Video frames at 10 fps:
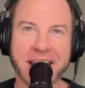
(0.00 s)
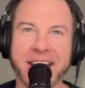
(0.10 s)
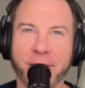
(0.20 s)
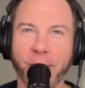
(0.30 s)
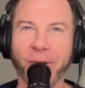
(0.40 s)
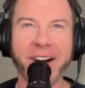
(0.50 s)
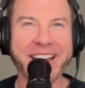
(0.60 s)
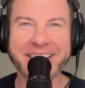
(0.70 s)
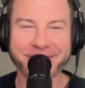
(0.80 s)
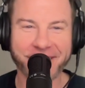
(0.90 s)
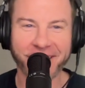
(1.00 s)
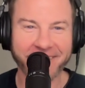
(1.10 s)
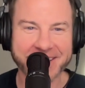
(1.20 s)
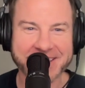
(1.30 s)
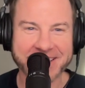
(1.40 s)
Like, what? Of
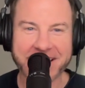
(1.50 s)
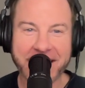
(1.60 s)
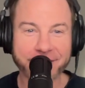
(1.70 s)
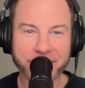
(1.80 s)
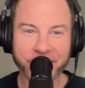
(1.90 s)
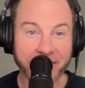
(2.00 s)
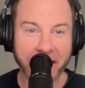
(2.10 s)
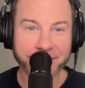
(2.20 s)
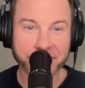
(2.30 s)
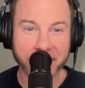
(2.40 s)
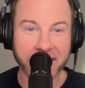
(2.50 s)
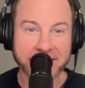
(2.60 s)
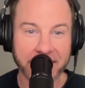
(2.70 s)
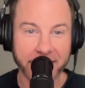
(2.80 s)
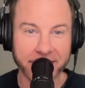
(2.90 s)
course. If you're alive, you're
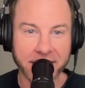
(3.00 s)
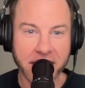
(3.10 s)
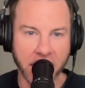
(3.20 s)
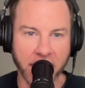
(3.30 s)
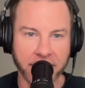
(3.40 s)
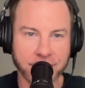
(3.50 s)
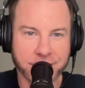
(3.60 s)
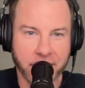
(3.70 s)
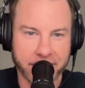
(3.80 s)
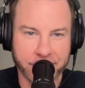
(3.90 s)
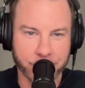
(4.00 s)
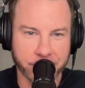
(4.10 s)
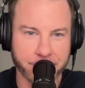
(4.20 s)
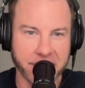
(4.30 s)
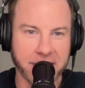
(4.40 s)
not dead. A is not equal
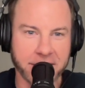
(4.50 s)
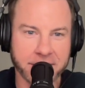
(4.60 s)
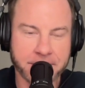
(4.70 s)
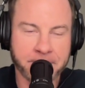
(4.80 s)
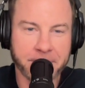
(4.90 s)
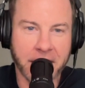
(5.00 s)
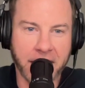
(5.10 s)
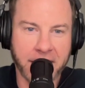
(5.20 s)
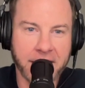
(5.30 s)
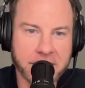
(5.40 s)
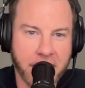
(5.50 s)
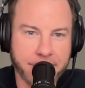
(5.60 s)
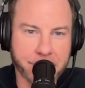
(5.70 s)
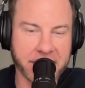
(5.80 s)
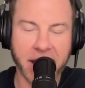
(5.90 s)
to B. A and
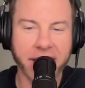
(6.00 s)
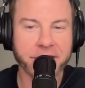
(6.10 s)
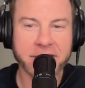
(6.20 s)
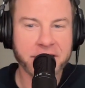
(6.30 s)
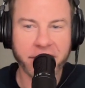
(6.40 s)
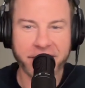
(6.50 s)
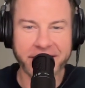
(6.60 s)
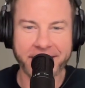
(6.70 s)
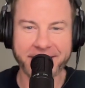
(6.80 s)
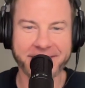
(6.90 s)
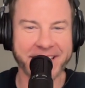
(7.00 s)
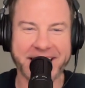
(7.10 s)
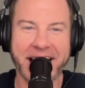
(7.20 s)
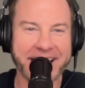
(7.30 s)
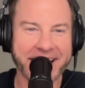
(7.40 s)
not B. I don't,
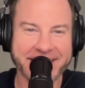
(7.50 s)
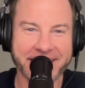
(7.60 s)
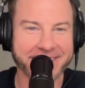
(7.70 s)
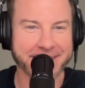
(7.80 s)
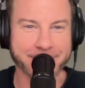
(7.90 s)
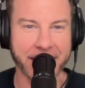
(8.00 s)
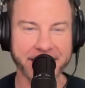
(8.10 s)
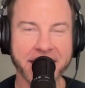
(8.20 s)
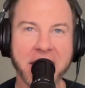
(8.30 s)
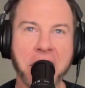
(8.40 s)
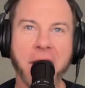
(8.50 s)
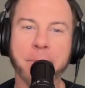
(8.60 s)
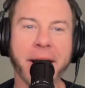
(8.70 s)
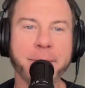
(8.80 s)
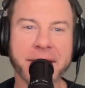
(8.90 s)
like, I got nothing, man.
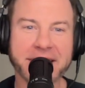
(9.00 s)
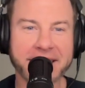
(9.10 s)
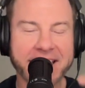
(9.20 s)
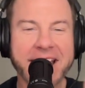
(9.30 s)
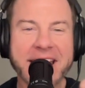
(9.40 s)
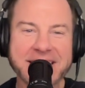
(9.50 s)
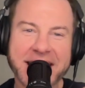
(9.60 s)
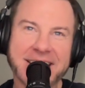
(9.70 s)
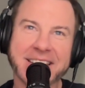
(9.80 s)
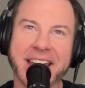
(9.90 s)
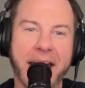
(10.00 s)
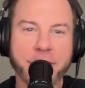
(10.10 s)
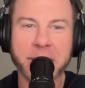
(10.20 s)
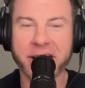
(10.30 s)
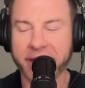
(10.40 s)
But the thing is, that's
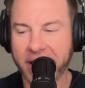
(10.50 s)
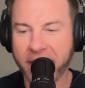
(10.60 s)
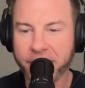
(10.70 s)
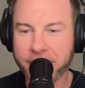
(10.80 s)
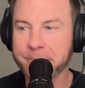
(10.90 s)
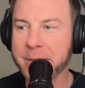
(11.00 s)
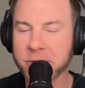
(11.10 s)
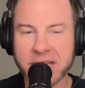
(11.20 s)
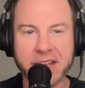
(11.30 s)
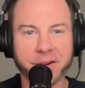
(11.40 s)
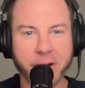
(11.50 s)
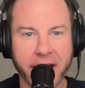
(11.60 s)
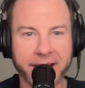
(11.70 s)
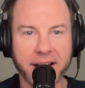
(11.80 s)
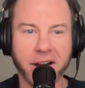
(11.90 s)
everybody, like, I heard people taking a
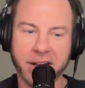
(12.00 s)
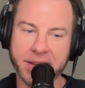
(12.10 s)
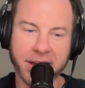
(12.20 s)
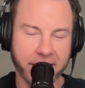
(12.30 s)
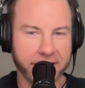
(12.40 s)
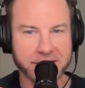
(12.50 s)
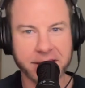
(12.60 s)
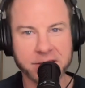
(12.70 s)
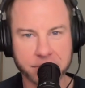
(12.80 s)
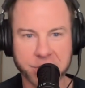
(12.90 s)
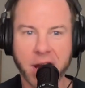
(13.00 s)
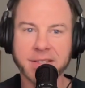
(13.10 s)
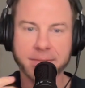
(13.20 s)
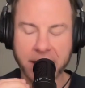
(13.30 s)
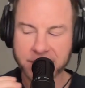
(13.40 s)
ride taking some
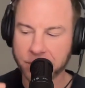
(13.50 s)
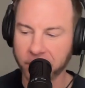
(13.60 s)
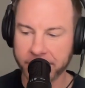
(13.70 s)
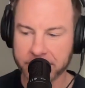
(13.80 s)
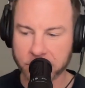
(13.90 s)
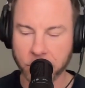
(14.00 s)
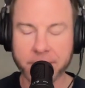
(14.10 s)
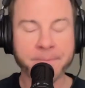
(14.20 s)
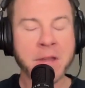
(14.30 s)
shots at Mescal on this one.